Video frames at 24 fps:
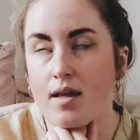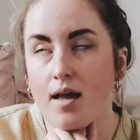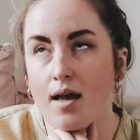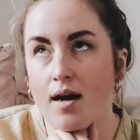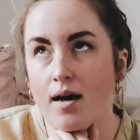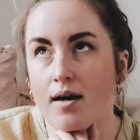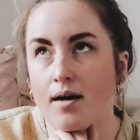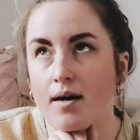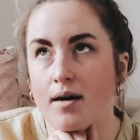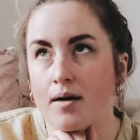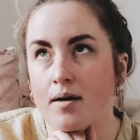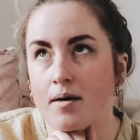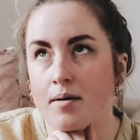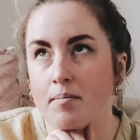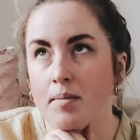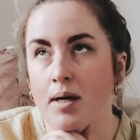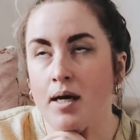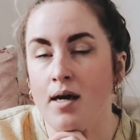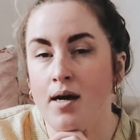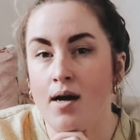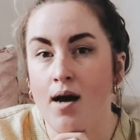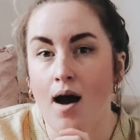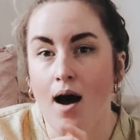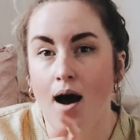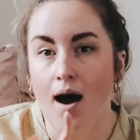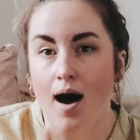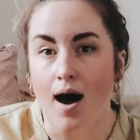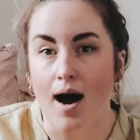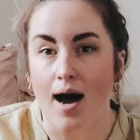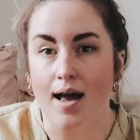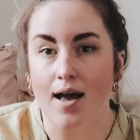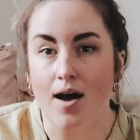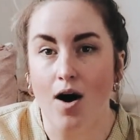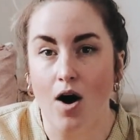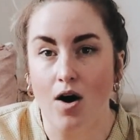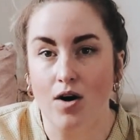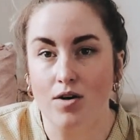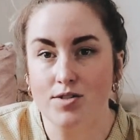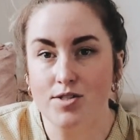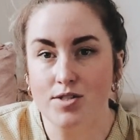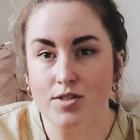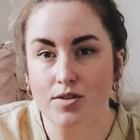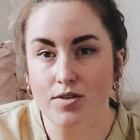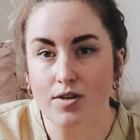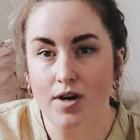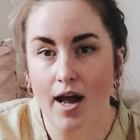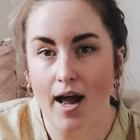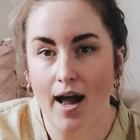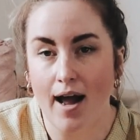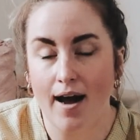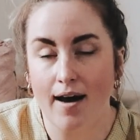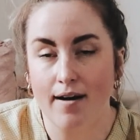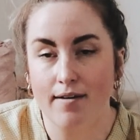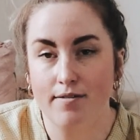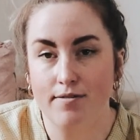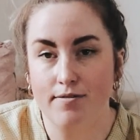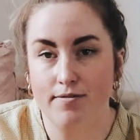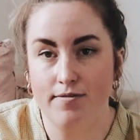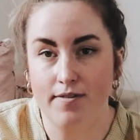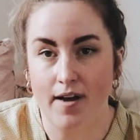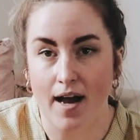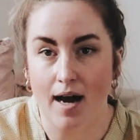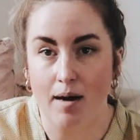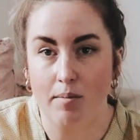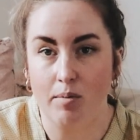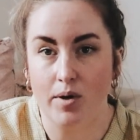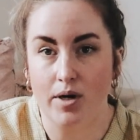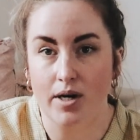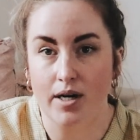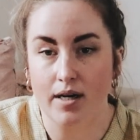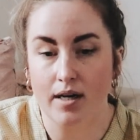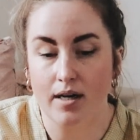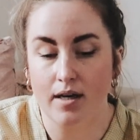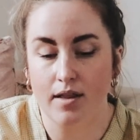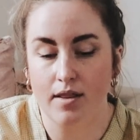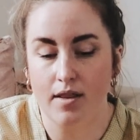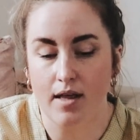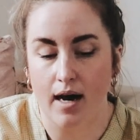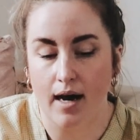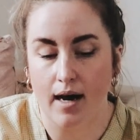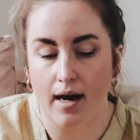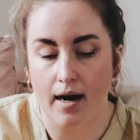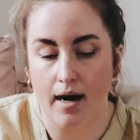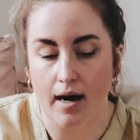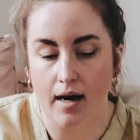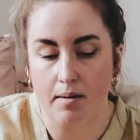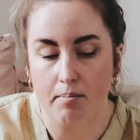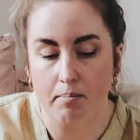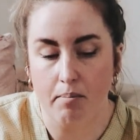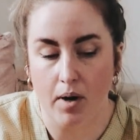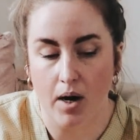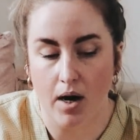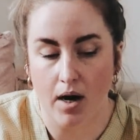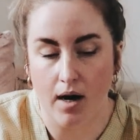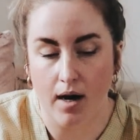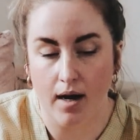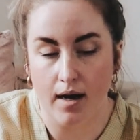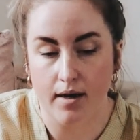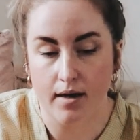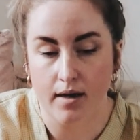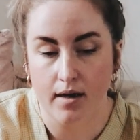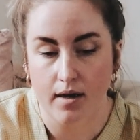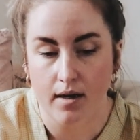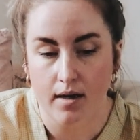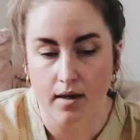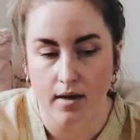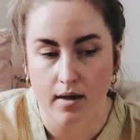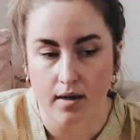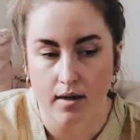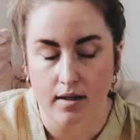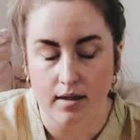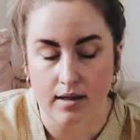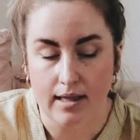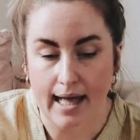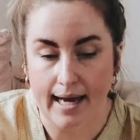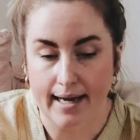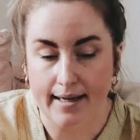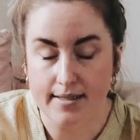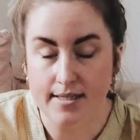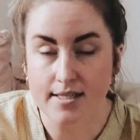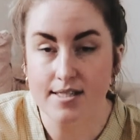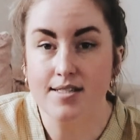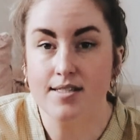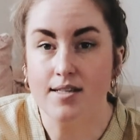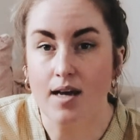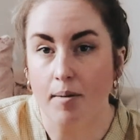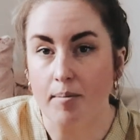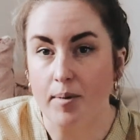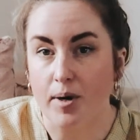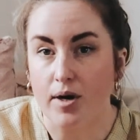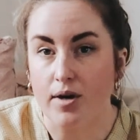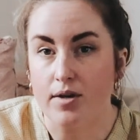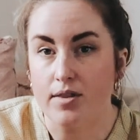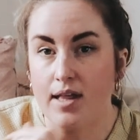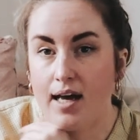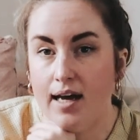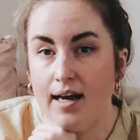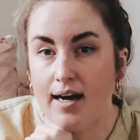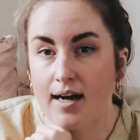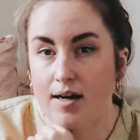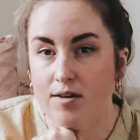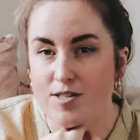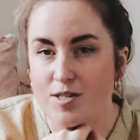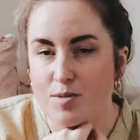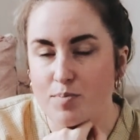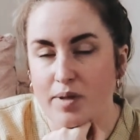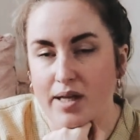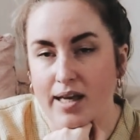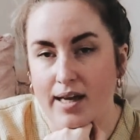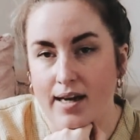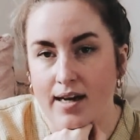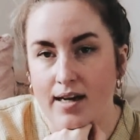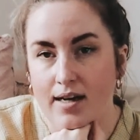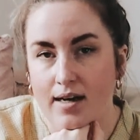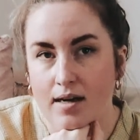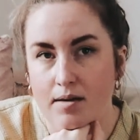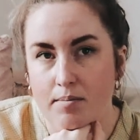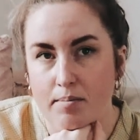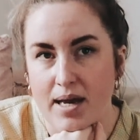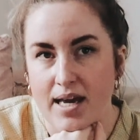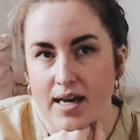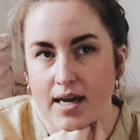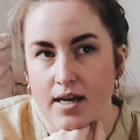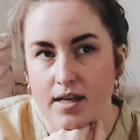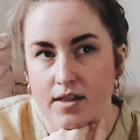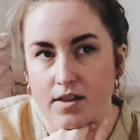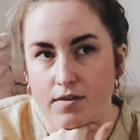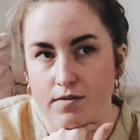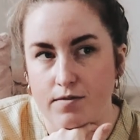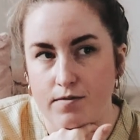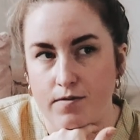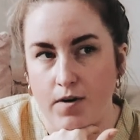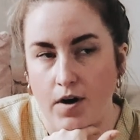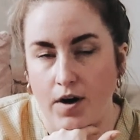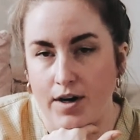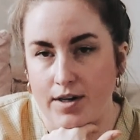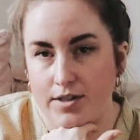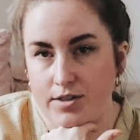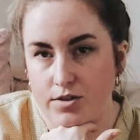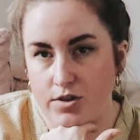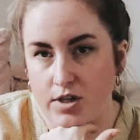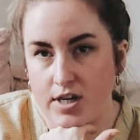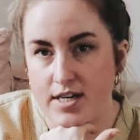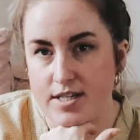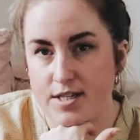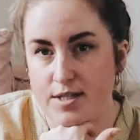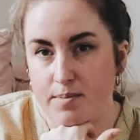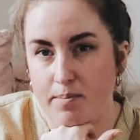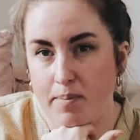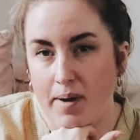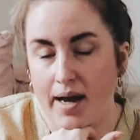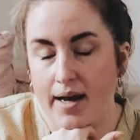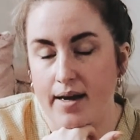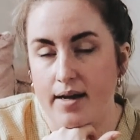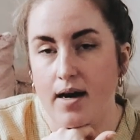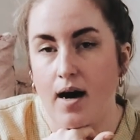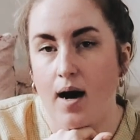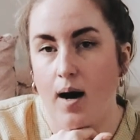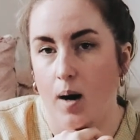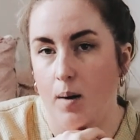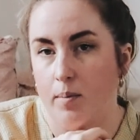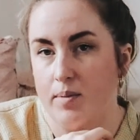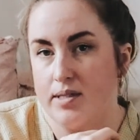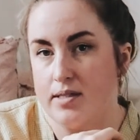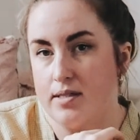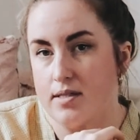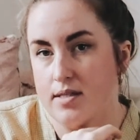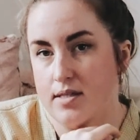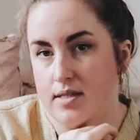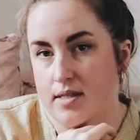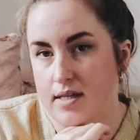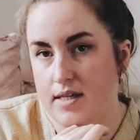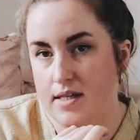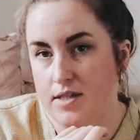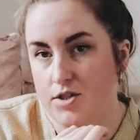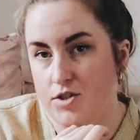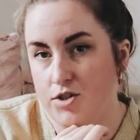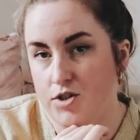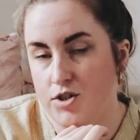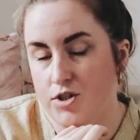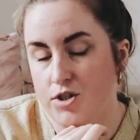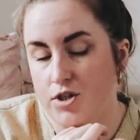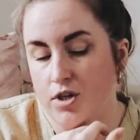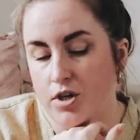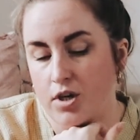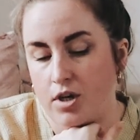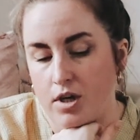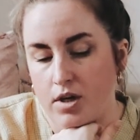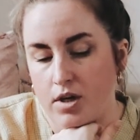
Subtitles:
I also have fabric that I bought last summer that I was planning on making the fawn dress by Common Stitch.